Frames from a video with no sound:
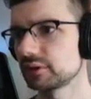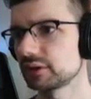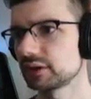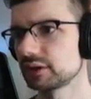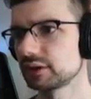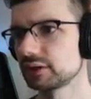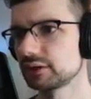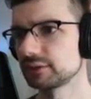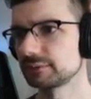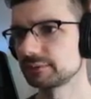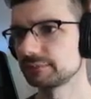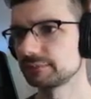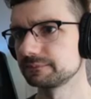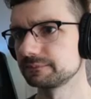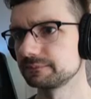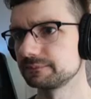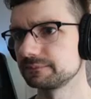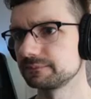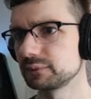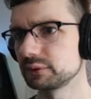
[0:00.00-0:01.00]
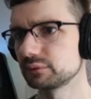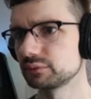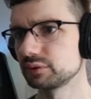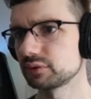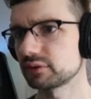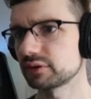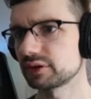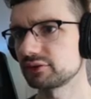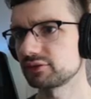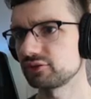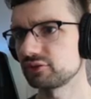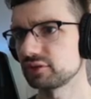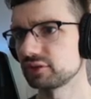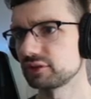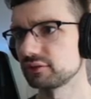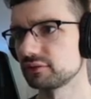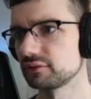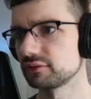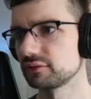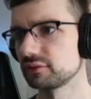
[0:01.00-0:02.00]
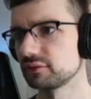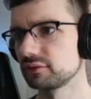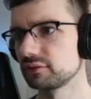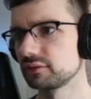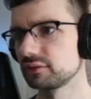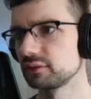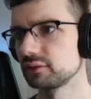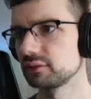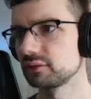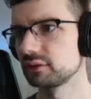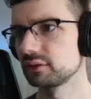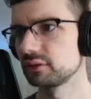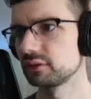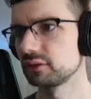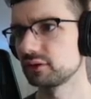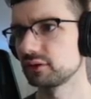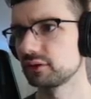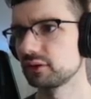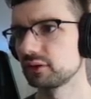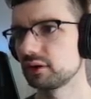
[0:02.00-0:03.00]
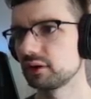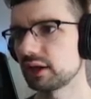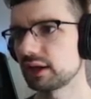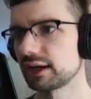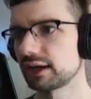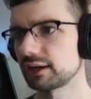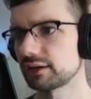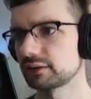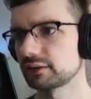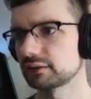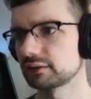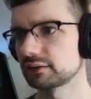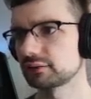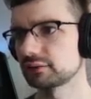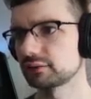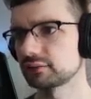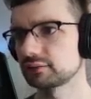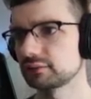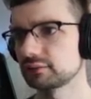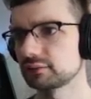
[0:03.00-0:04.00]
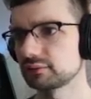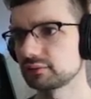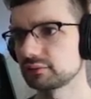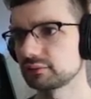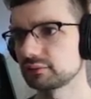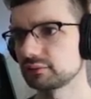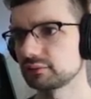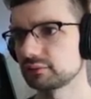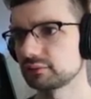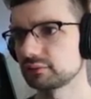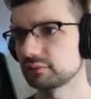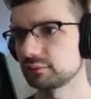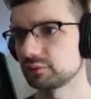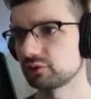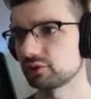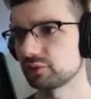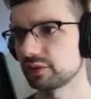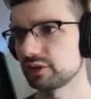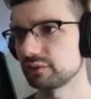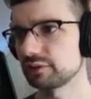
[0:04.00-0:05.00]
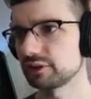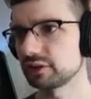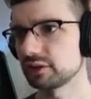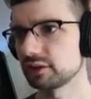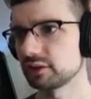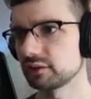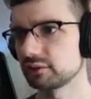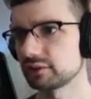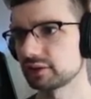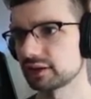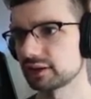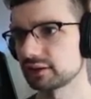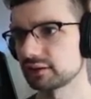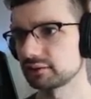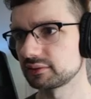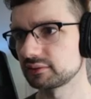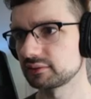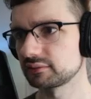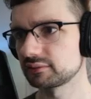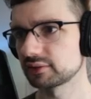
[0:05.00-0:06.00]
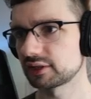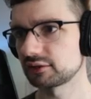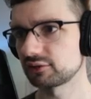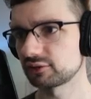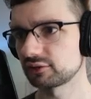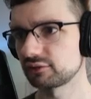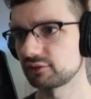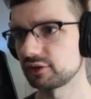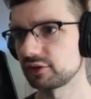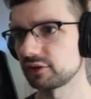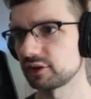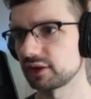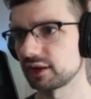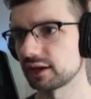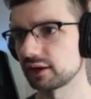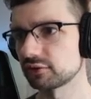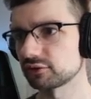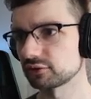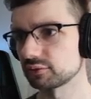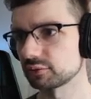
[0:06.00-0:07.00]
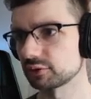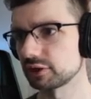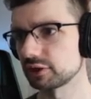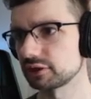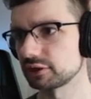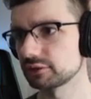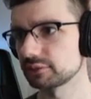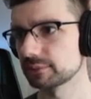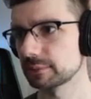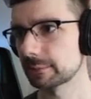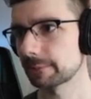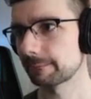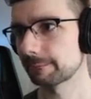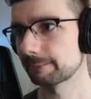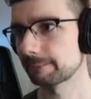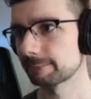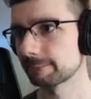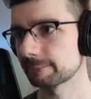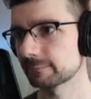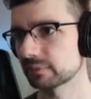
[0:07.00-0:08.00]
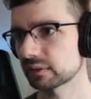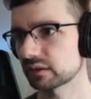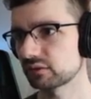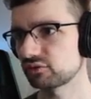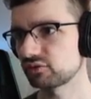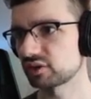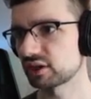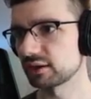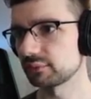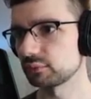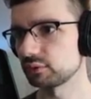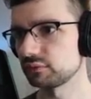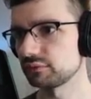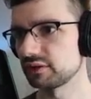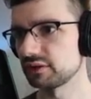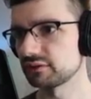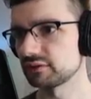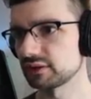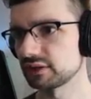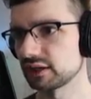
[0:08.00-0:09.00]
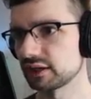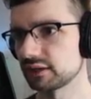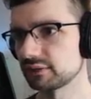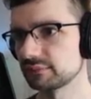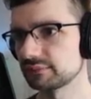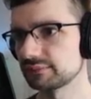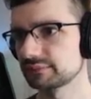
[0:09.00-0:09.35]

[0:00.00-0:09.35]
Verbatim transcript: Um, but the real question is, ah, which way do we go? And I, I just figured it out, don't worry. Just gotta move this again.